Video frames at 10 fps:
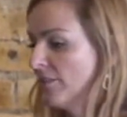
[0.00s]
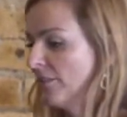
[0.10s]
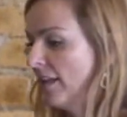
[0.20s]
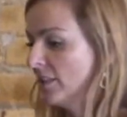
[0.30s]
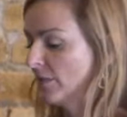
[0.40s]

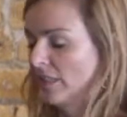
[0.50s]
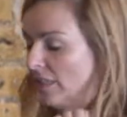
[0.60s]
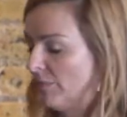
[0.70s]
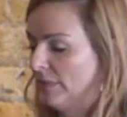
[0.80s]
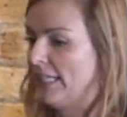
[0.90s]

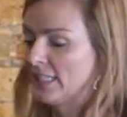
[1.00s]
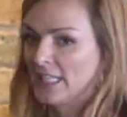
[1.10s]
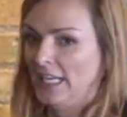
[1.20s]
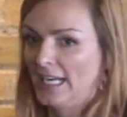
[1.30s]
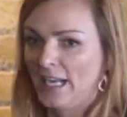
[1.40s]
that
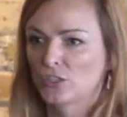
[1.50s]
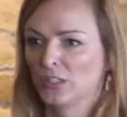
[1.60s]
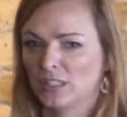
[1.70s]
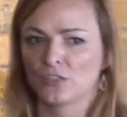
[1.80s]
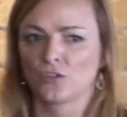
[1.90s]
LinkedIn, and
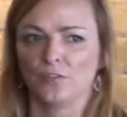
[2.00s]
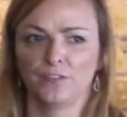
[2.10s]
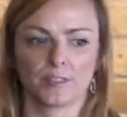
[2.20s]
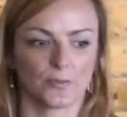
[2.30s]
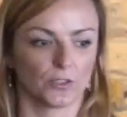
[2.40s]
actually this is true on
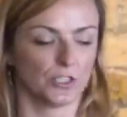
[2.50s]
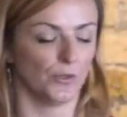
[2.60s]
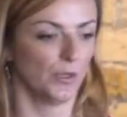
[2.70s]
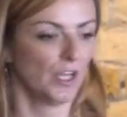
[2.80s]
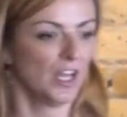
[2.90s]
Facebook
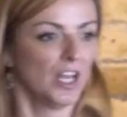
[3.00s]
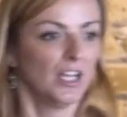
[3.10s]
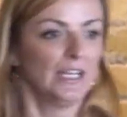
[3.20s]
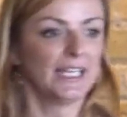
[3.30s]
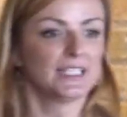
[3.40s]
too,
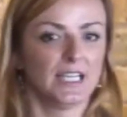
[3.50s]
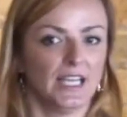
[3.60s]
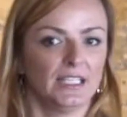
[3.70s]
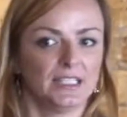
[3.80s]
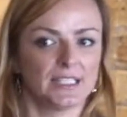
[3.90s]

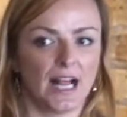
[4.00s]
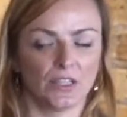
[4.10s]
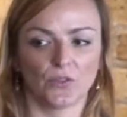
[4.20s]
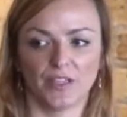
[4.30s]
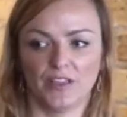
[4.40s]
LinkedIn's
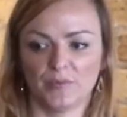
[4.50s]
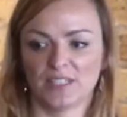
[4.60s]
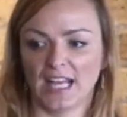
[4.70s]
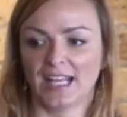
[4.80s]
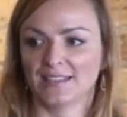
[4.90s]
algorithm
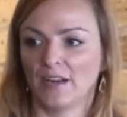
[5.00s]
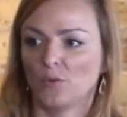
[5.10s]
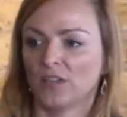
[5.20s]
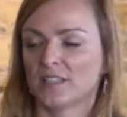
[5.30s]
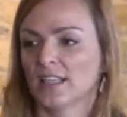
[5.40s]
says, I
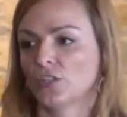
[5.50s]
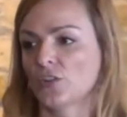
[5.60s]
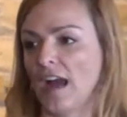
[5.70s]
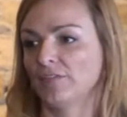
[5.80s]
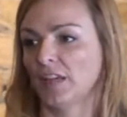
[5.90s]
don't want to send
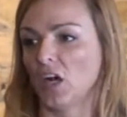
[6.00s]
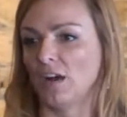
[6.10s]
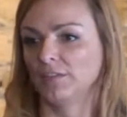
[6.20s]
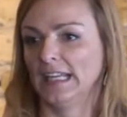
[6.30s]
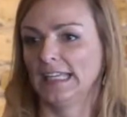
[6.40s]
traffic
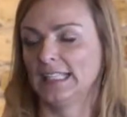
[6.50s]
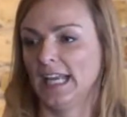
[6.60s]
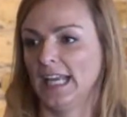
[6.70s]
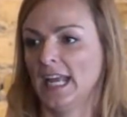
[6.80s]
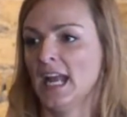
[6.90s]
off
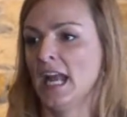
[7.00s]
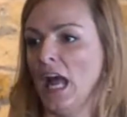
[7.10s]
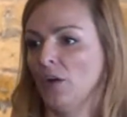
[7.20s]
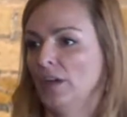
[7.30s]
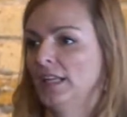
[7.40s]
LinkedIn,
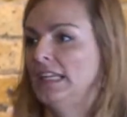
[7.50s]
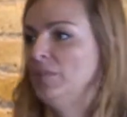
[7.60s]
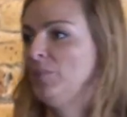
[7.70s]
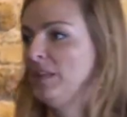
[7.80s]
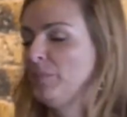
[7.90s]
I want to
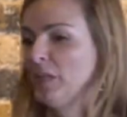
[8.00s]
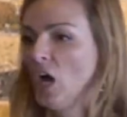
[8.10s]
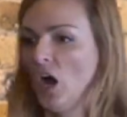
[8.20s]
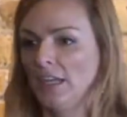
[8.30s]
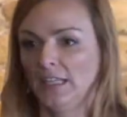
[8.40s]
keep people
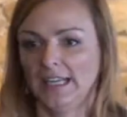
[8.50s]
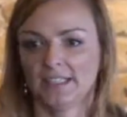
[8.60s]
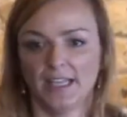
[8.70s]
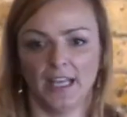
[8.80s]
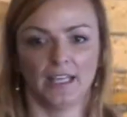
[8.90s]
on
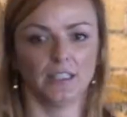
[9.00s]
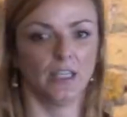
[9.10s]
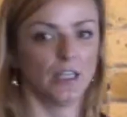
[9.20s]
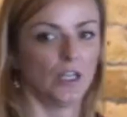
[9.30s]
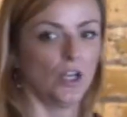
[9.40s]

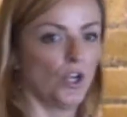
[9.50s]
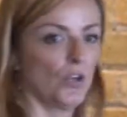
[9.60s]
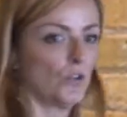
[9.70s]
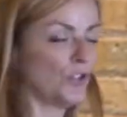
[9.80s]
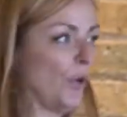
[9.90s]
LinkedIn,
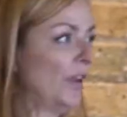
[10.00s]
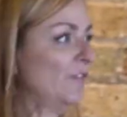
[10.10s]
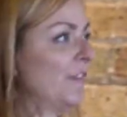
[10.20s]
so it